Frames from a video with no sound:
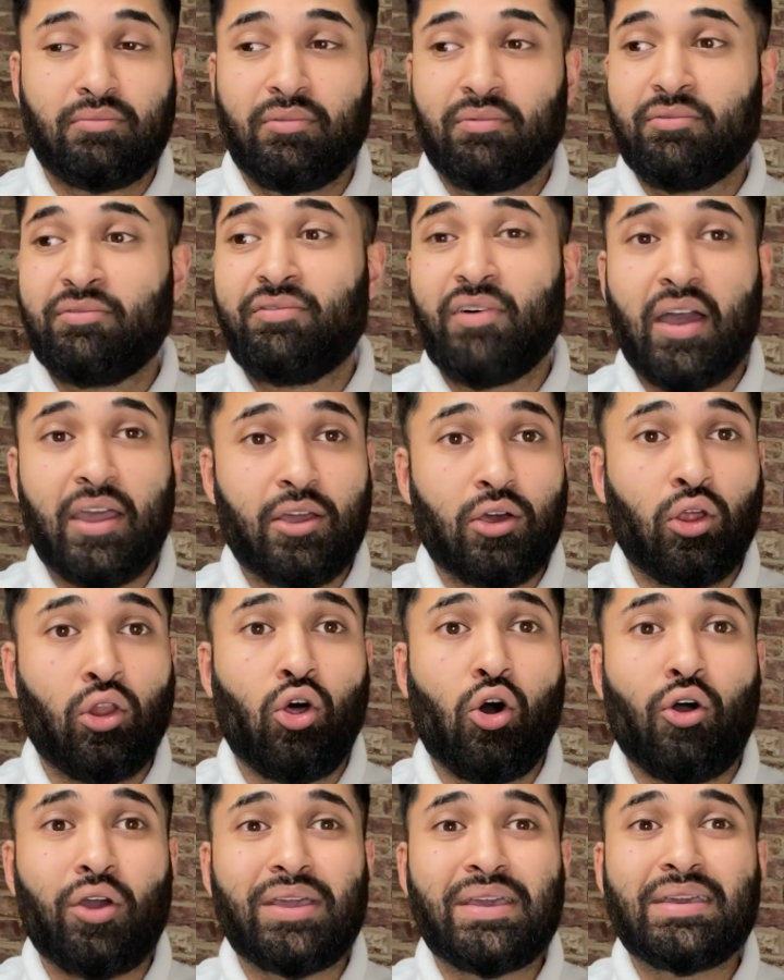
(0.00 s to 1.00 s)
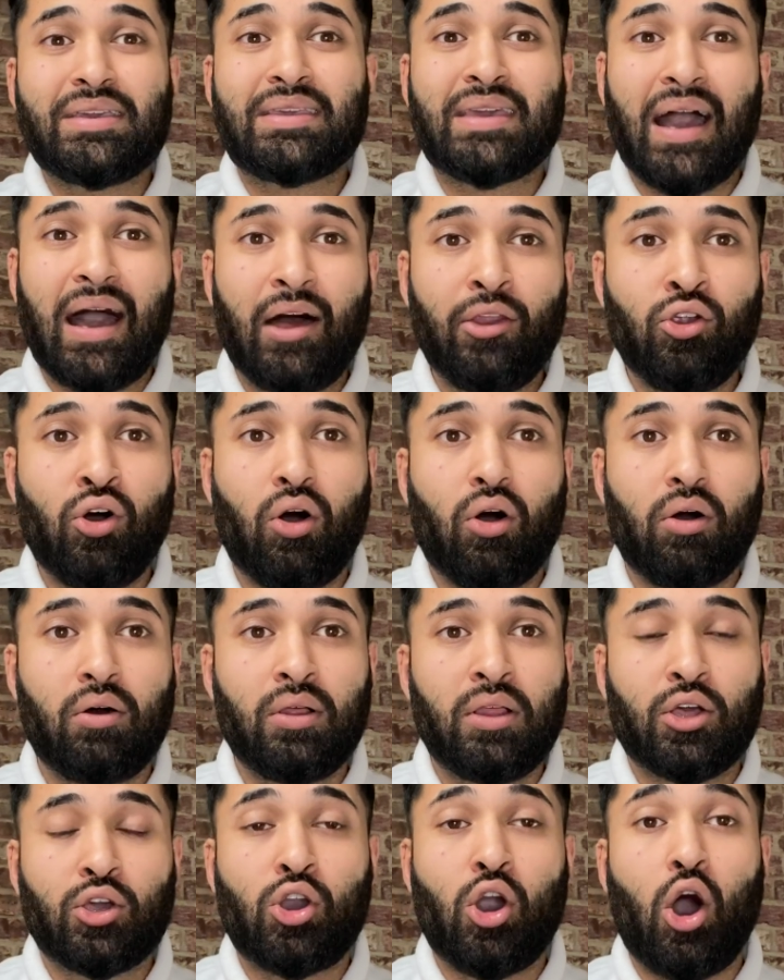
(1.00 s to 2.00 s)
fail or he cannot
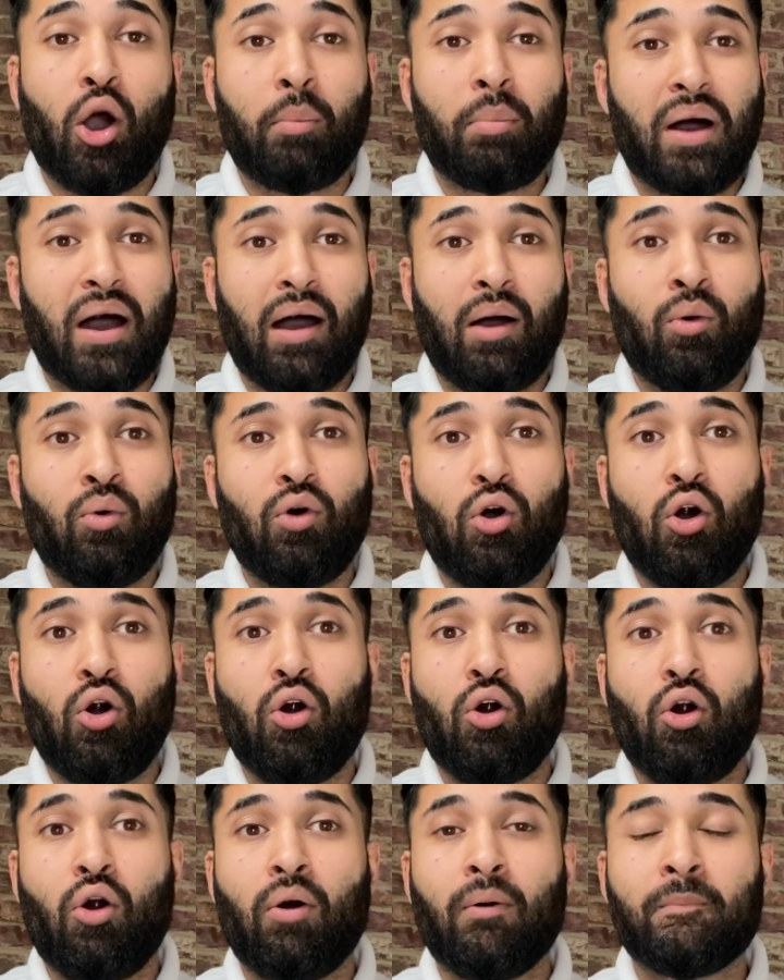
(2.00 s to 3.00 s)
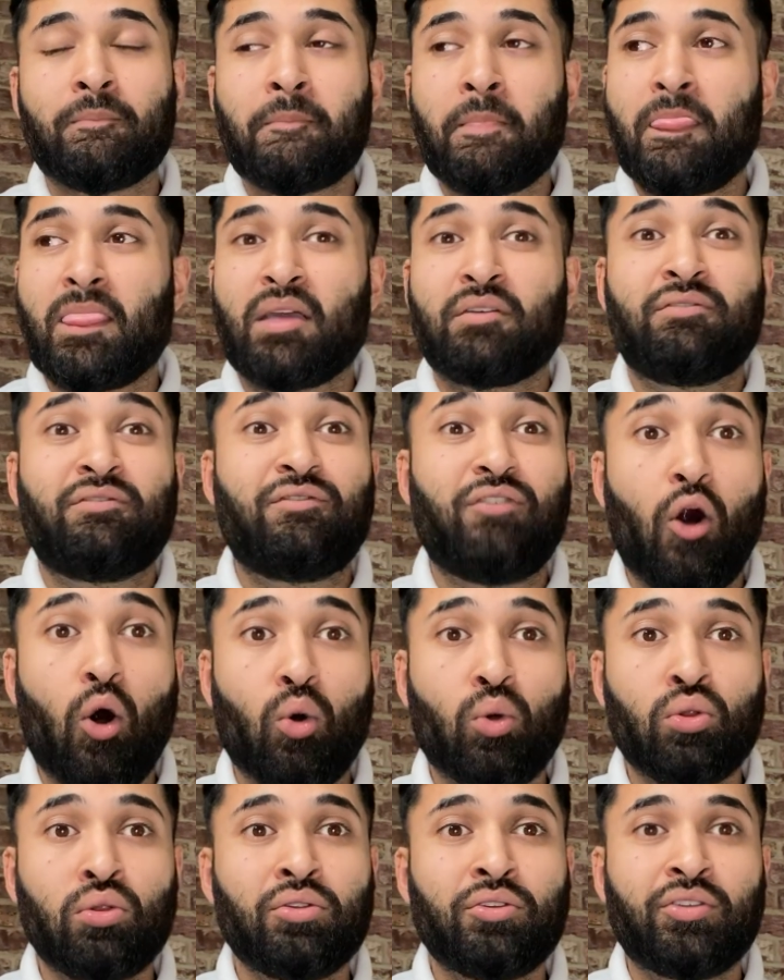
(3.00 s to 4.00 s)
cop out or
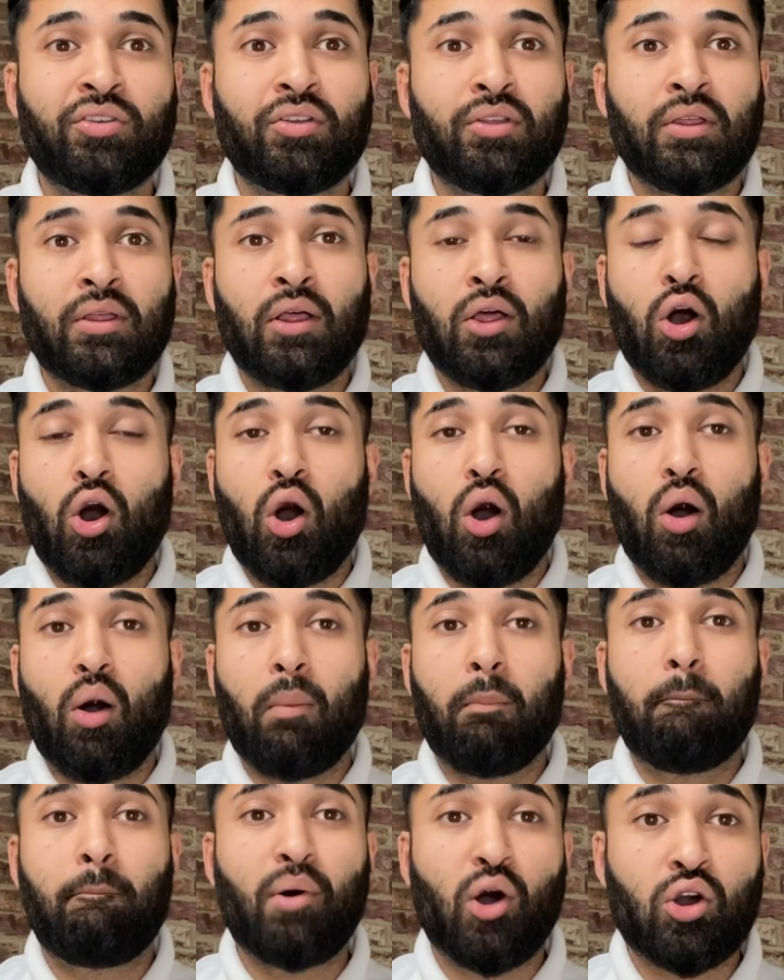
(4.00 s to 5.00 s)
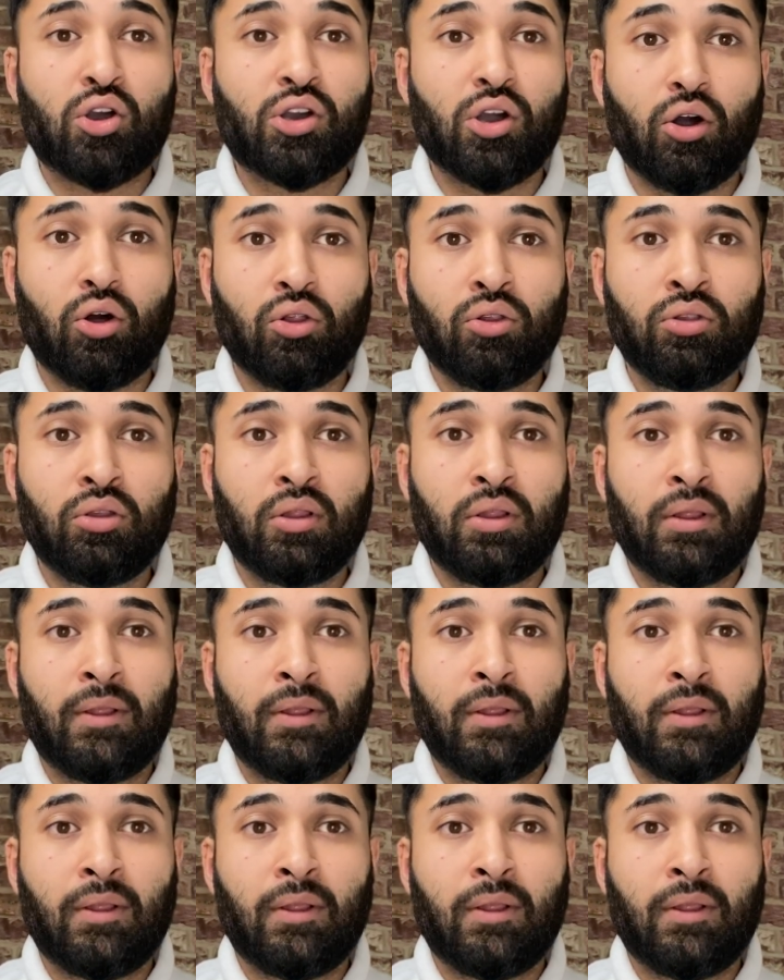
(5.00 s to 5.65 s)
fold or buckle,